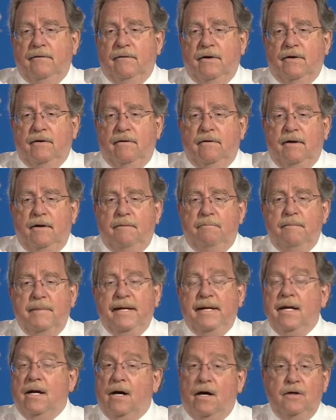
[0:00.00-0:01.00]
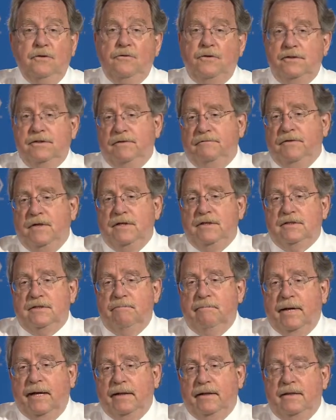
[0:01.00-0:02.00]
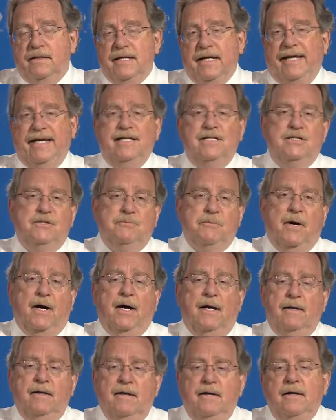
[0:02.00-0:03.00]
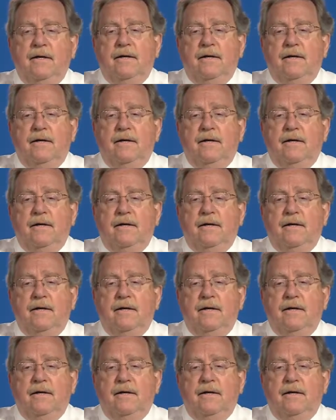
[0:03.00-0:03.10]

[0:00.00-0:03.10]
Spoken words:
There are many hundreds of yeast binding to each spot.